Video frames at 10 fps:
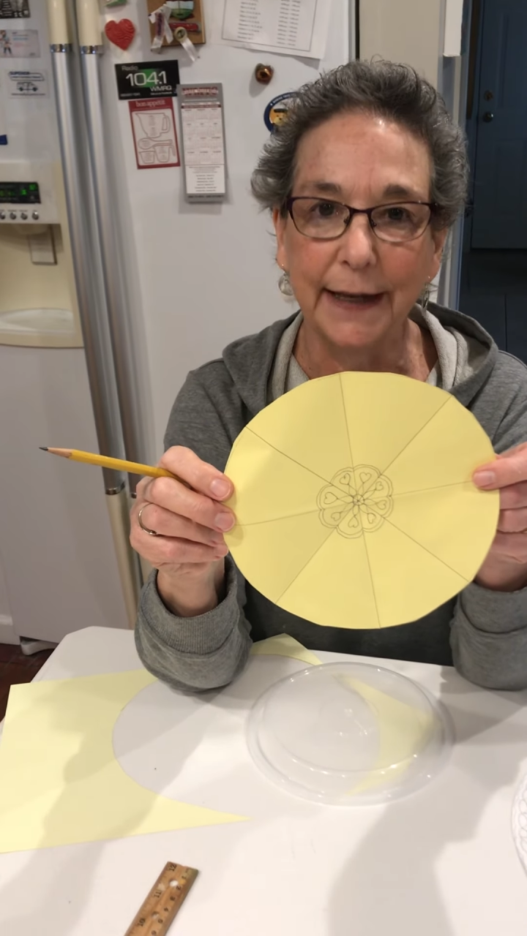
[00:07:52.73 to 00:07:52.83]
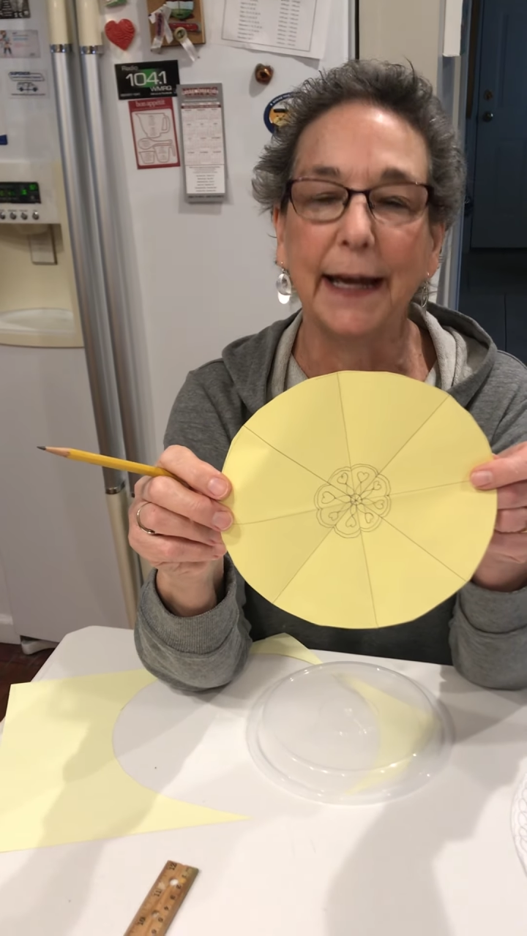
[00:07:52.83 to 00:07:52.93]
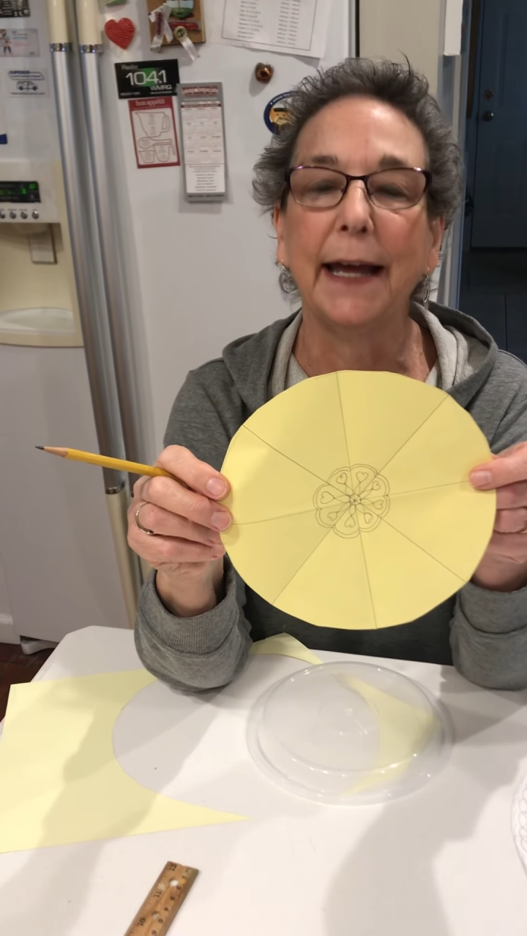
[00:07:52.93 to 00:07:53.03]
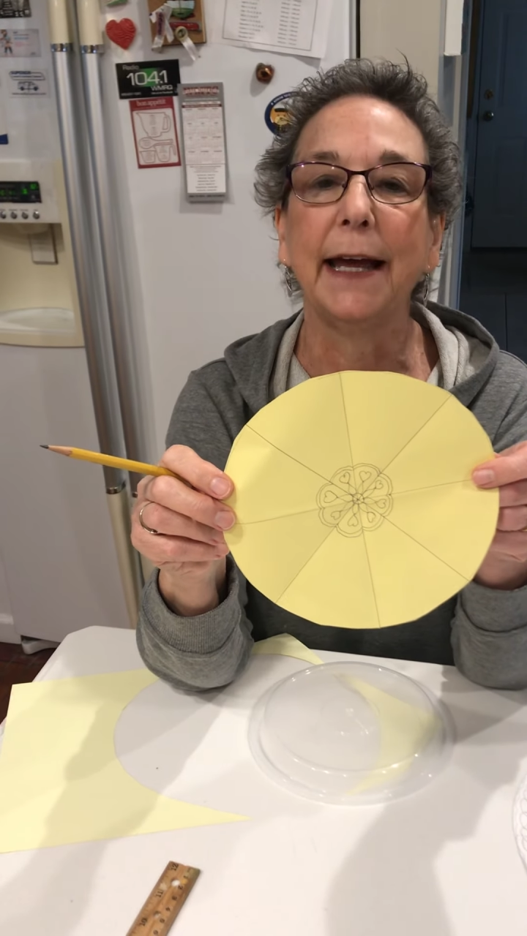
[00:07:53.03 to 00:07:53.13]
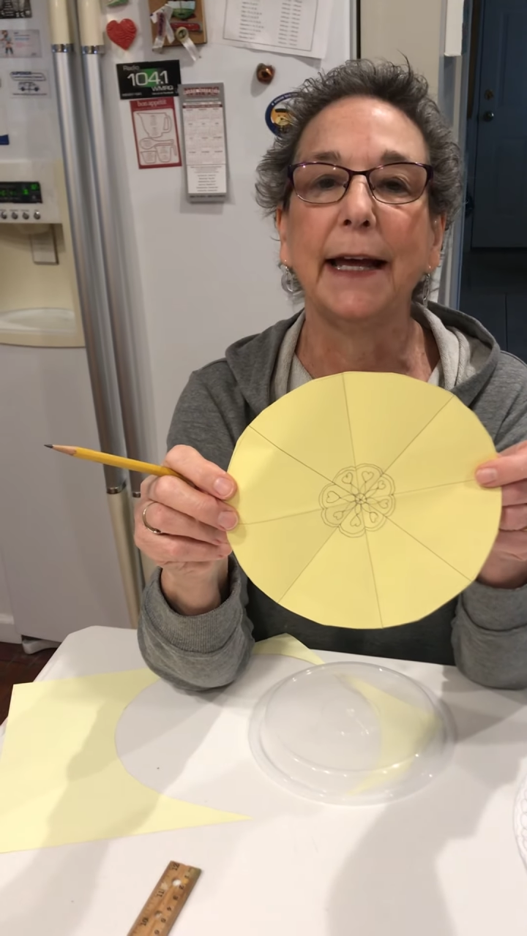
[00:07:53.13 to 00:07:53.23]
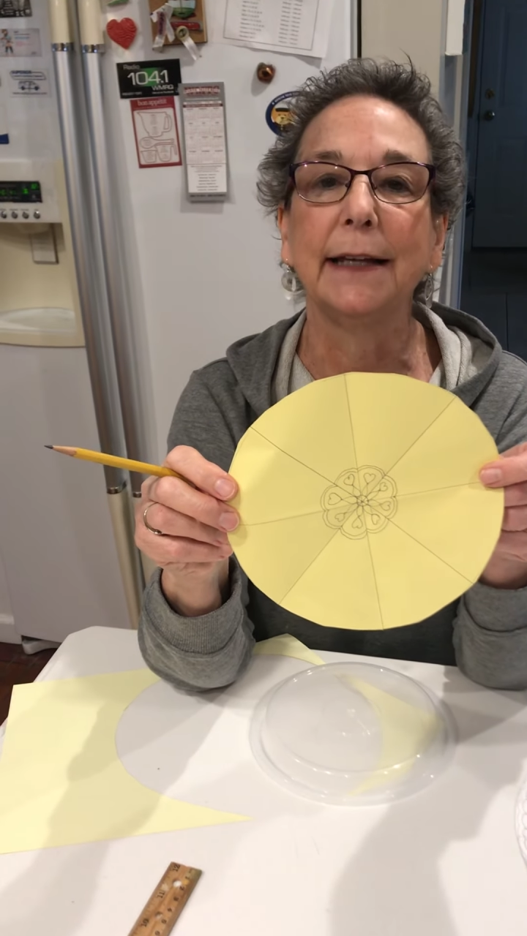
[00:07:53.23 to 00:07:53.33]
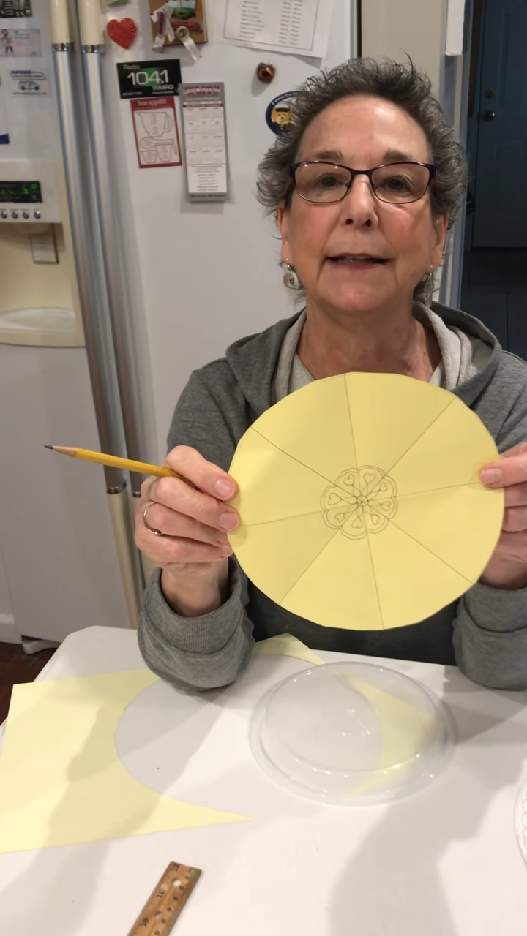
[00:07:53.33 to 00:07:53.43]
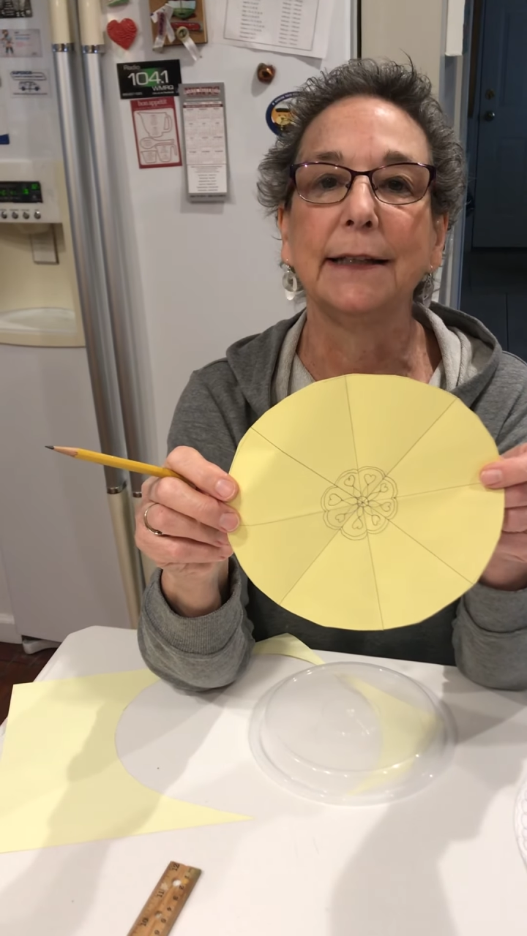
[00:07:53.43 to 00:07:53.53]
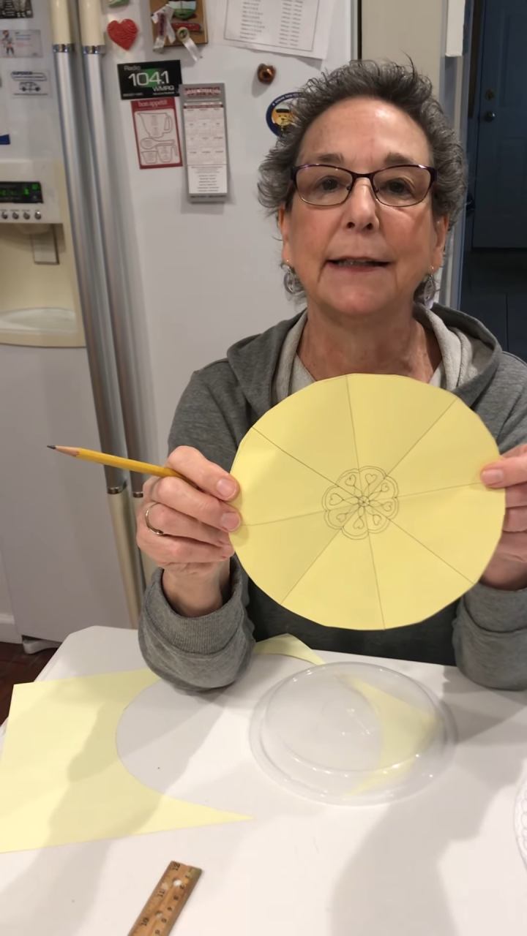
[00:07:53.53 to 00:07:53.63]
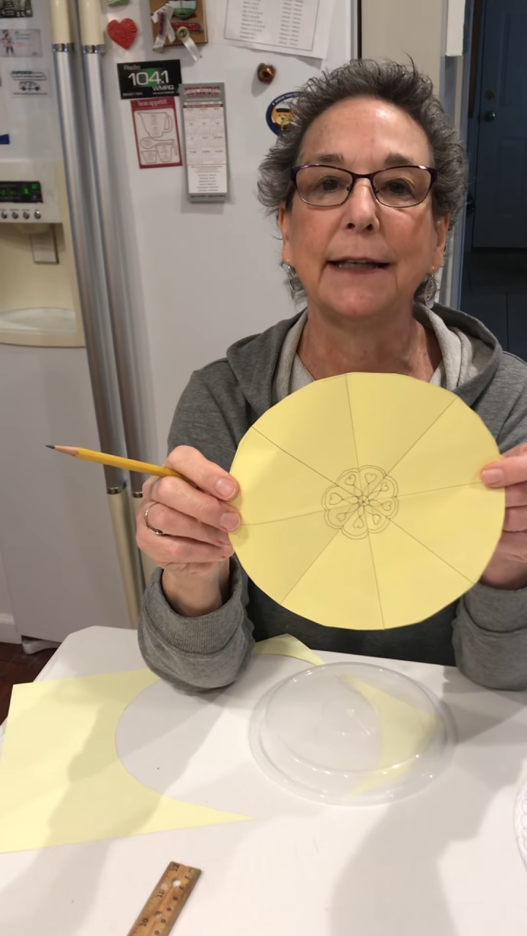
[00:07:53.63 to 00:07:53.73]

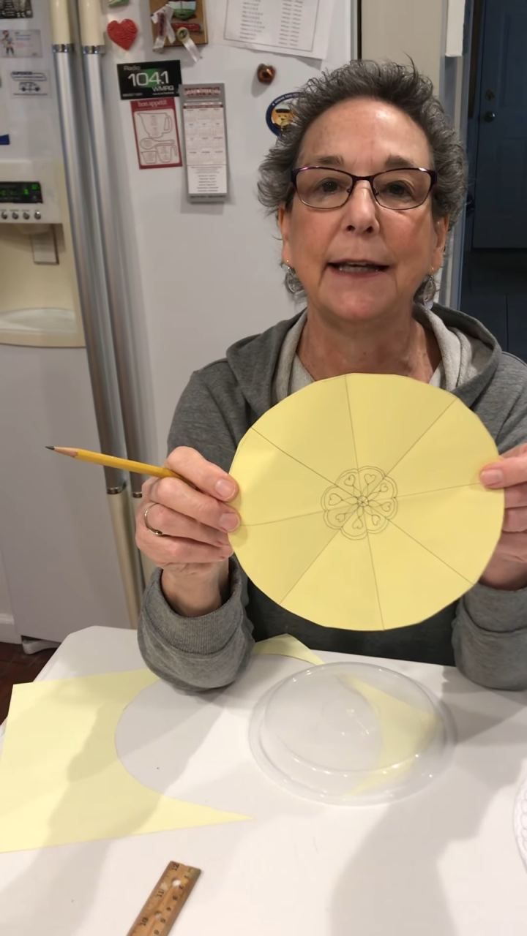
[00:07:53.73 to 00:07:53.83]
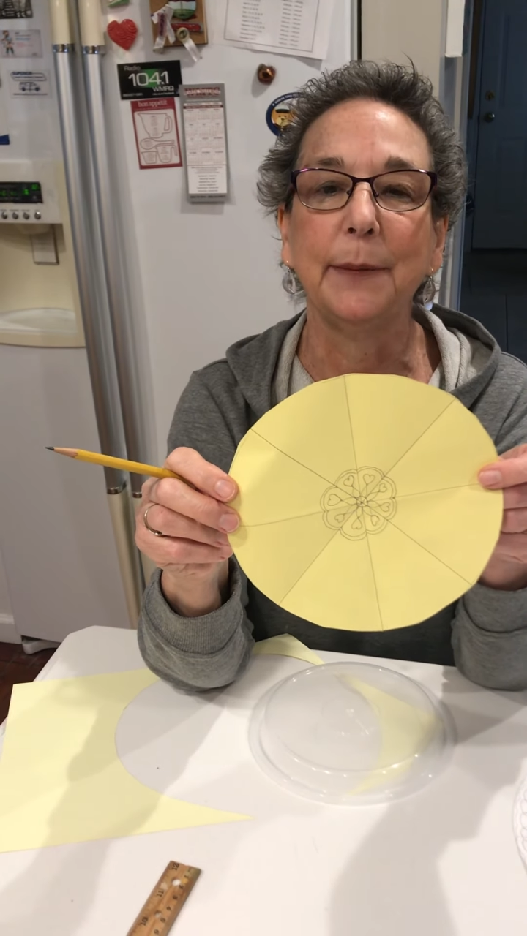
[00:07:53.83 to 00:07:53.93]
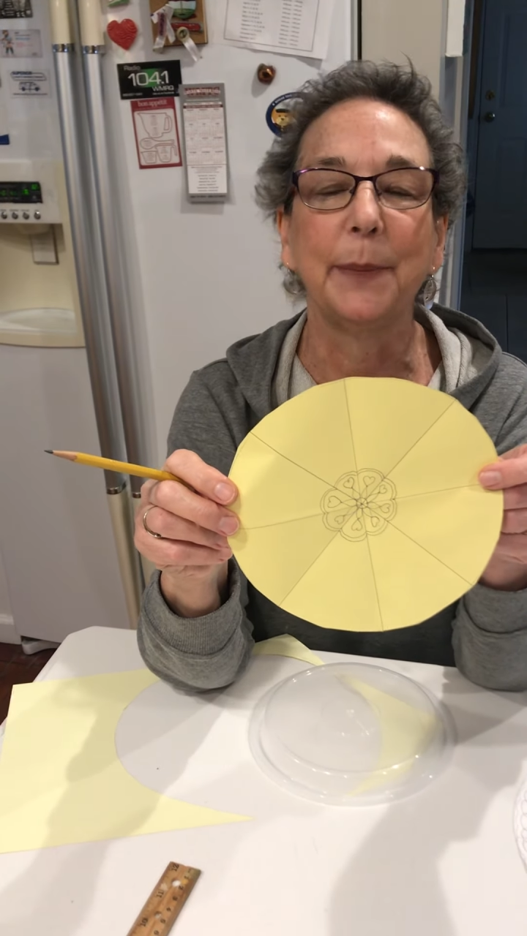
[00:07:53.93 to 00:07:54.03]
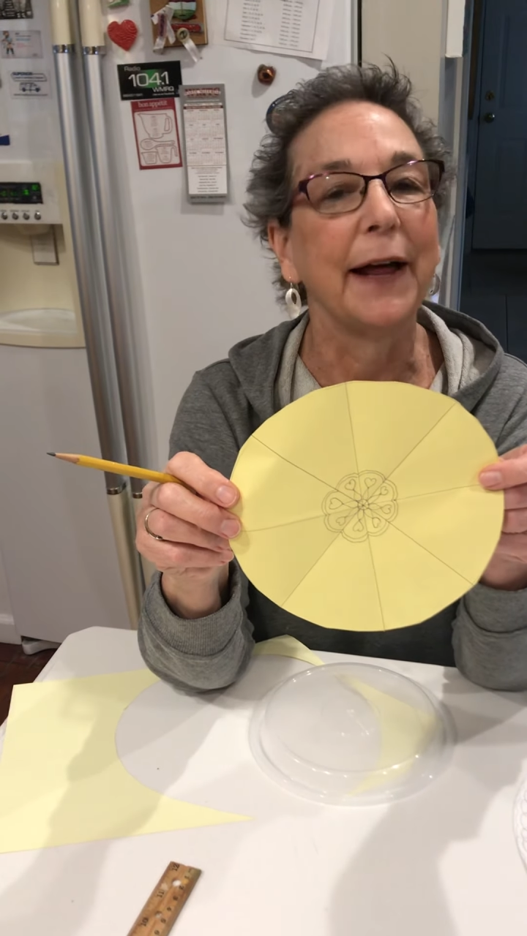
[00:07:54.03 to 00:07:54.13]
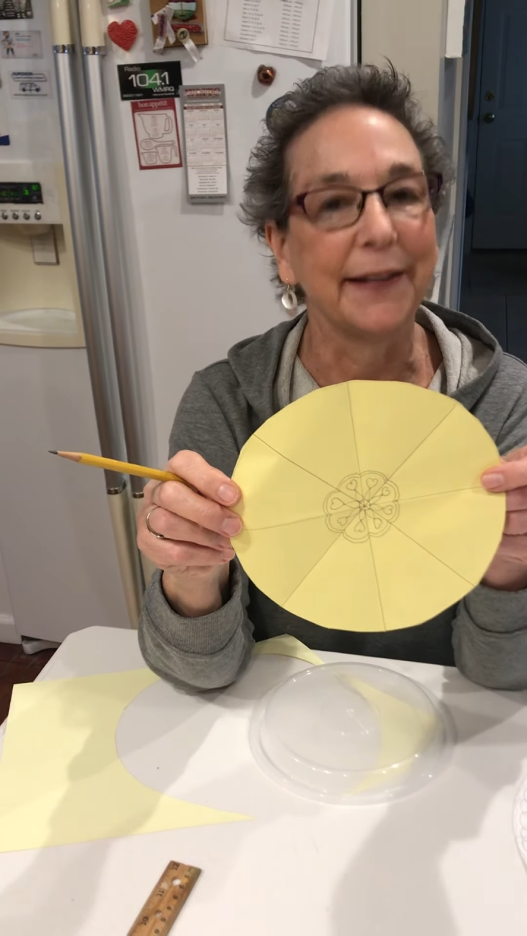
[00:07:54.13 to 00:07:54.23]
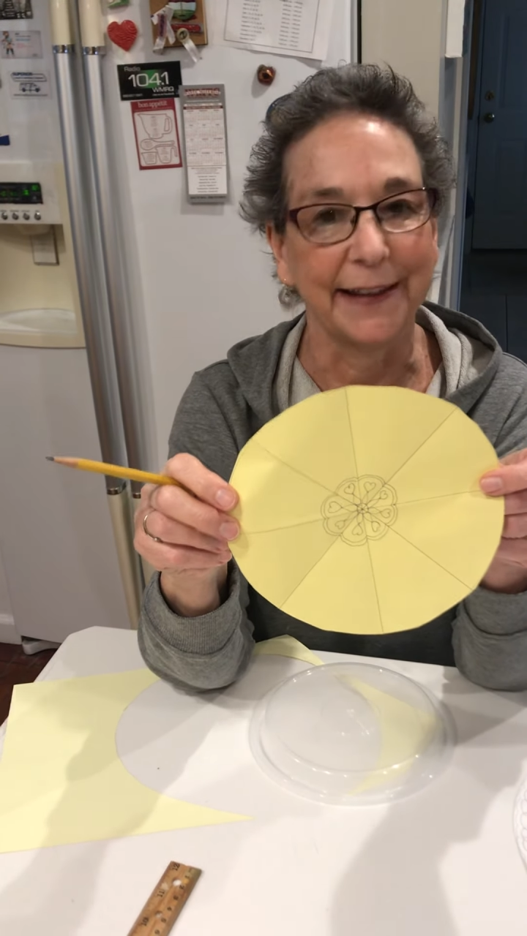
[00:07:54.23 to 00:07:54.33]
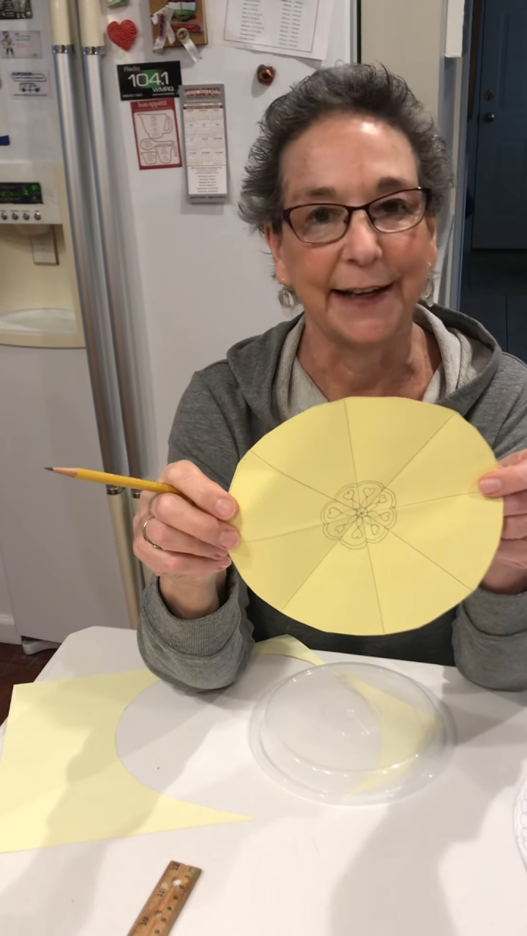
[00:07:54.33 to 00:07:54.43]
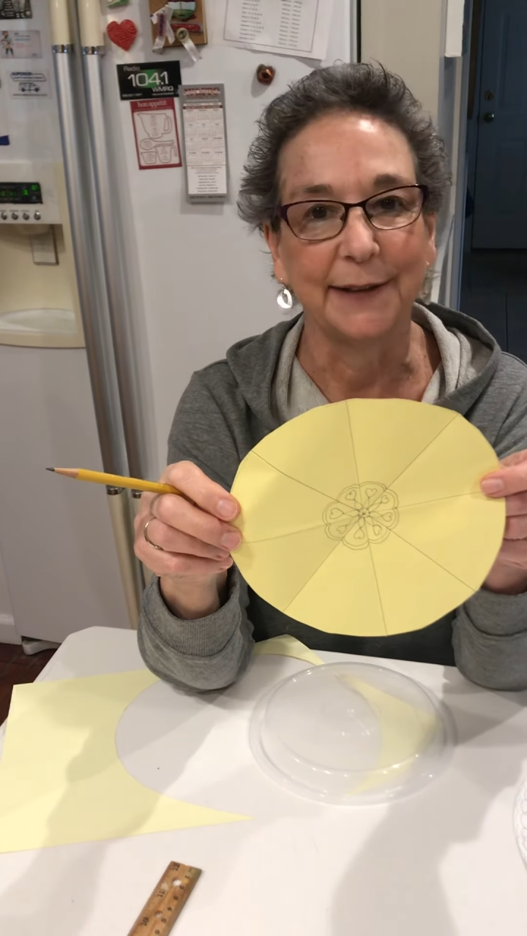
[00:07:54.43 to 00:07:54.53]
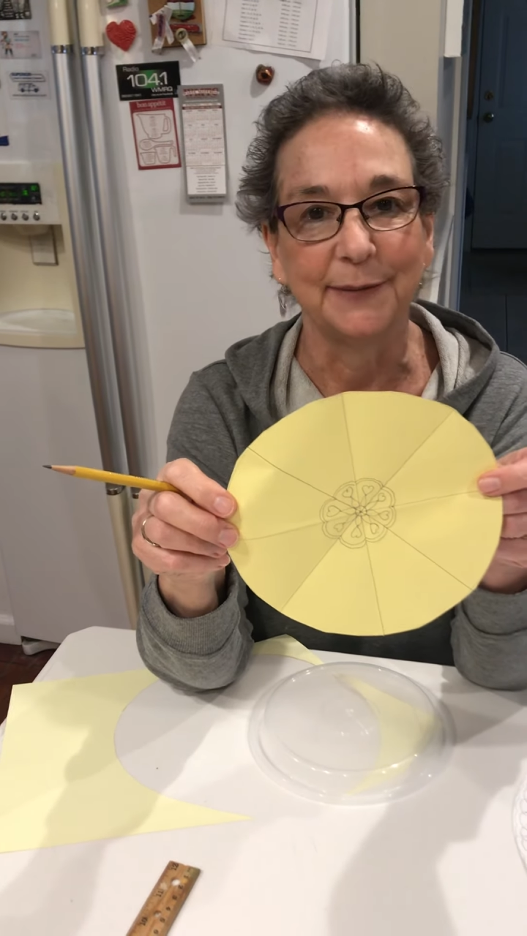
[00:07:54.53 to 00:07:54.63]
and keep healthy.